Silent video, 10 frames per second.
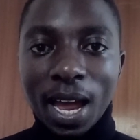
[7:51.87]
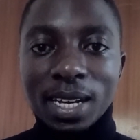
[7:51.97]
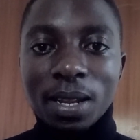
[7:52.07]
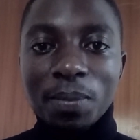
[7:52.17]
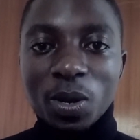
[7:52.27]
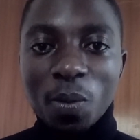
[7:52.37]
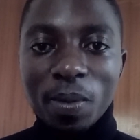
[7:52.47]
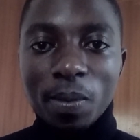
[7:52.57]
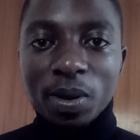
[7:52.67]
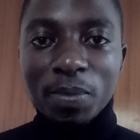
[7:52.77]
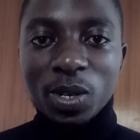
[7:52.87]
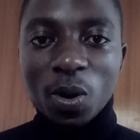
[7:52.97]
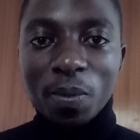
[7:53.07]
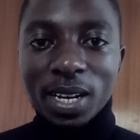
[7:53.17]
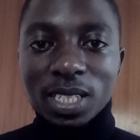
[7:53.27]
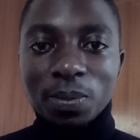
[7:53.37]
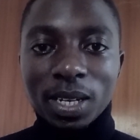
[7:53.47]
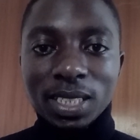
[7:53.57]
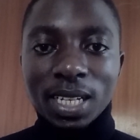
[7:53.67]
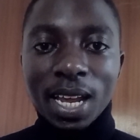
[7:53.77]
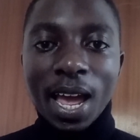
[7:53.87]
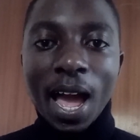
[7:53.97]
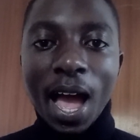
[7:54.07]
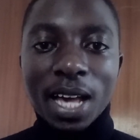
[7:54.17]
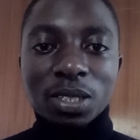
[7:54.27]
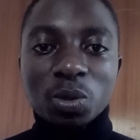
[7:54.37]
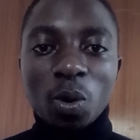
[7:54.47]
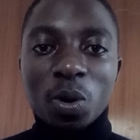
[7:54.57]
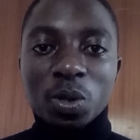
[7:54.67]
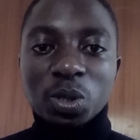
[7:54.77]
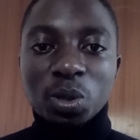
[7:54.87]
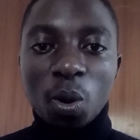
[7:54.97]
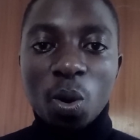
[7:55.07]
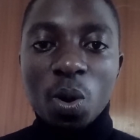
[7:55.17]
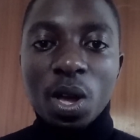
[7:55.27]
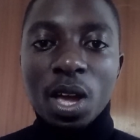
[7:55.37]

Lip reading: and the middle management has to also